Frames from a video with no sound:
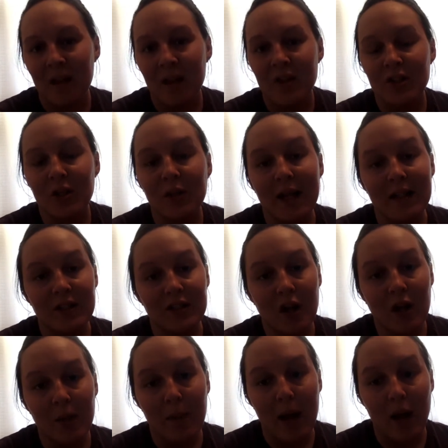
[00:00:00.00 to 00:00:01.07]
So let's
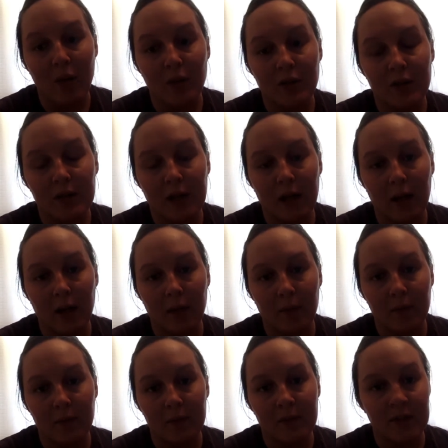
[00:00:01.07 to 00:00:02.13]
talk about
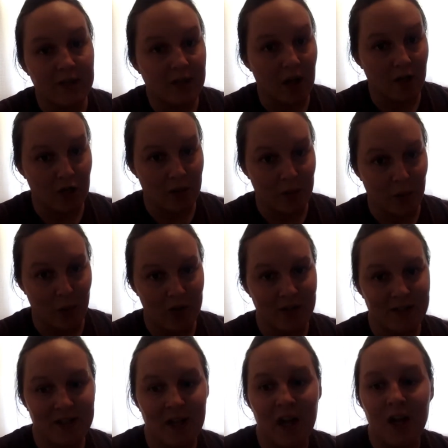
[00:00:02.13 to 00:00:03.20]
discussion
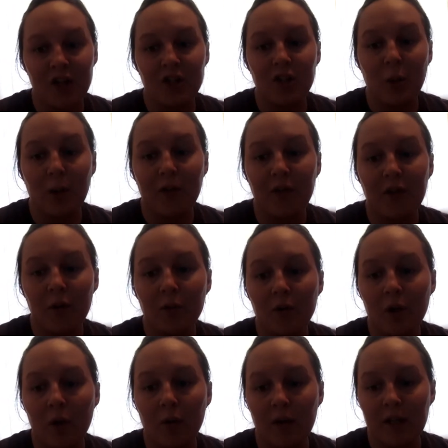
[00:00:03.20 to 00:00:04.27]
boards. So if you
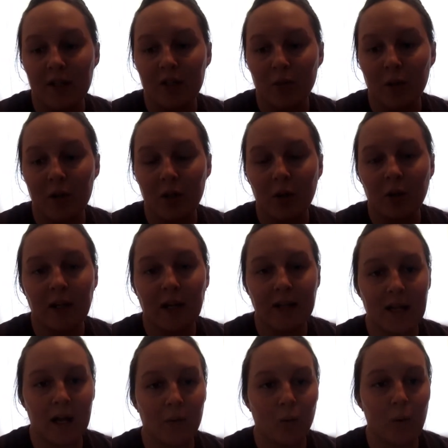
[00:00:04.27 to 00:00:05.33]
noticed when you clicked
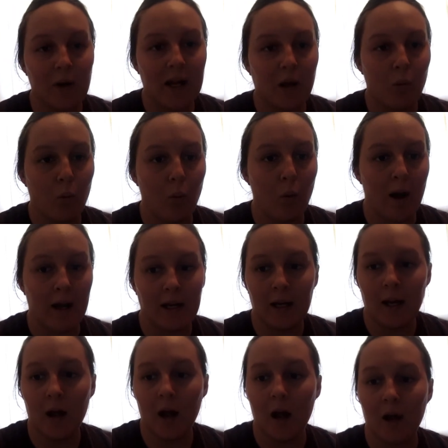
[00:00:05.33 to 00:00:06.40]
on week one,
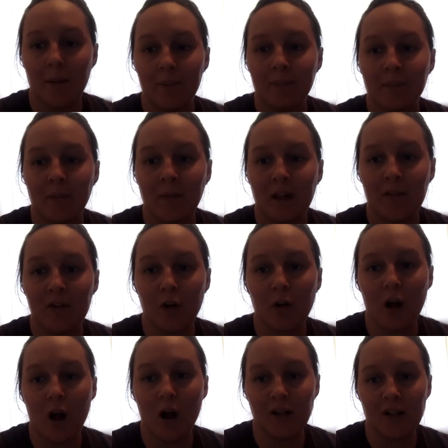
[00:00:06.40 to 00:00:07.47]
if you're
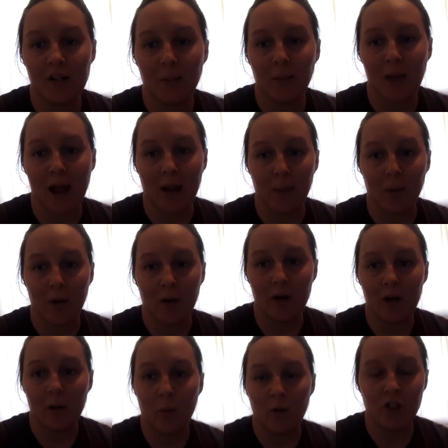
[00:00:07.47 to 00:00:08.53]
logged into
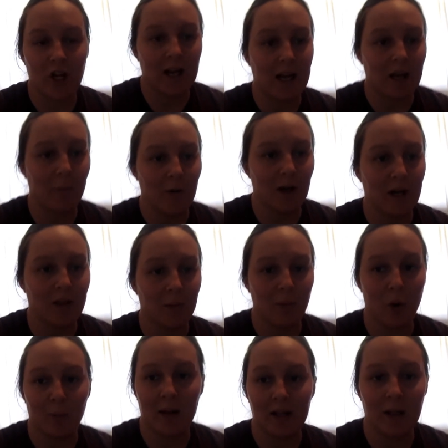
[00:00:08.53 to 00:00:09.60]
Blackboard, which I am right at the
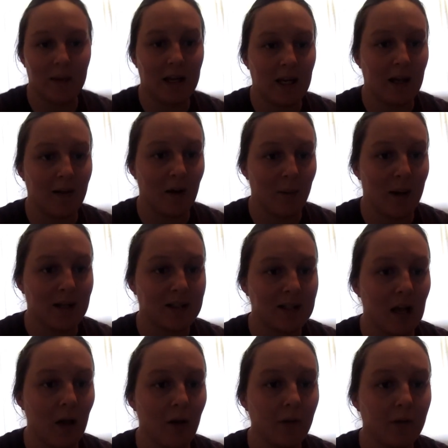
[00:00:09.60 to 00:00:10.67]
moment, let me get in there
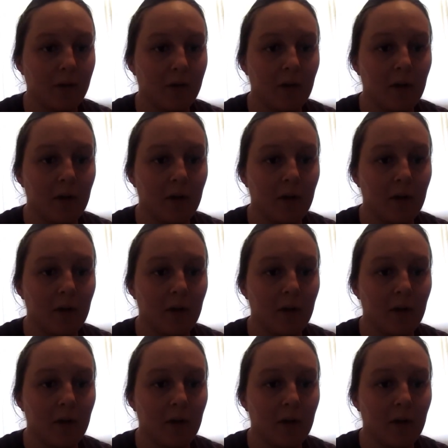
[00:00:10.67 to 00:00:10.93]
myself.